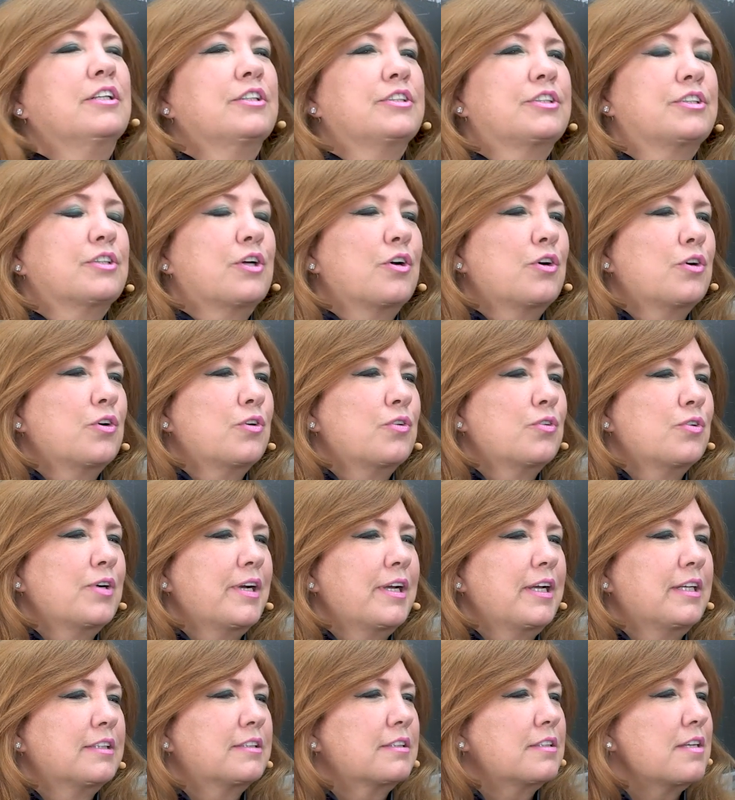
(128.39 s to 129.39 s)

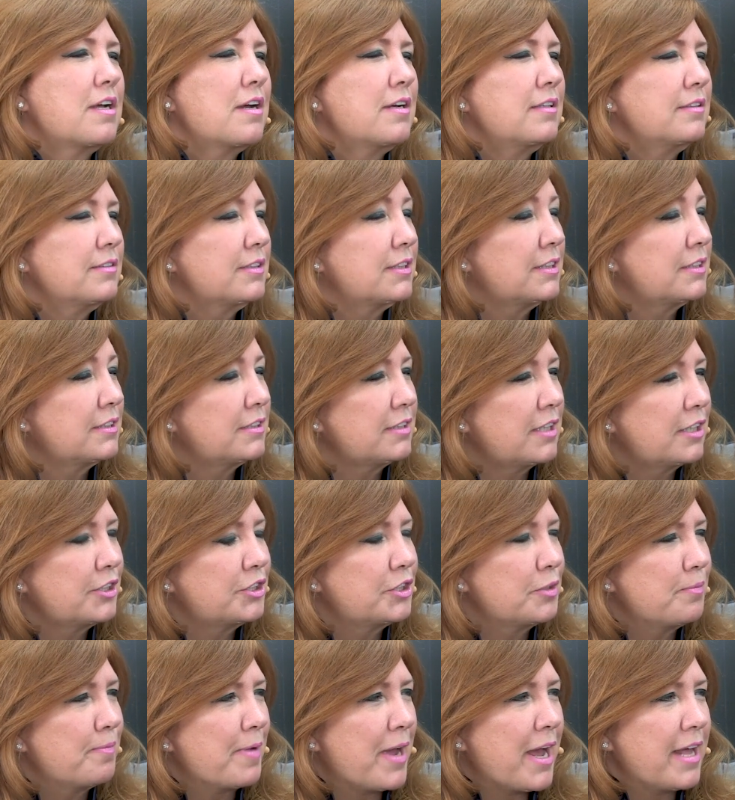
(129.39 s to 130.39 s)
So it's not
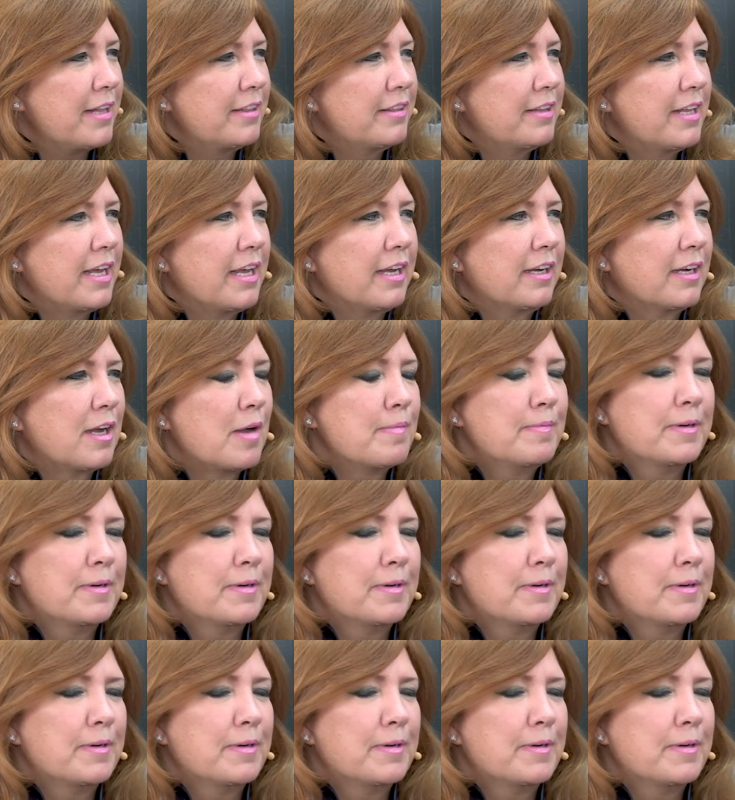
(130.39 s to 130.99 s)
such a bad thing.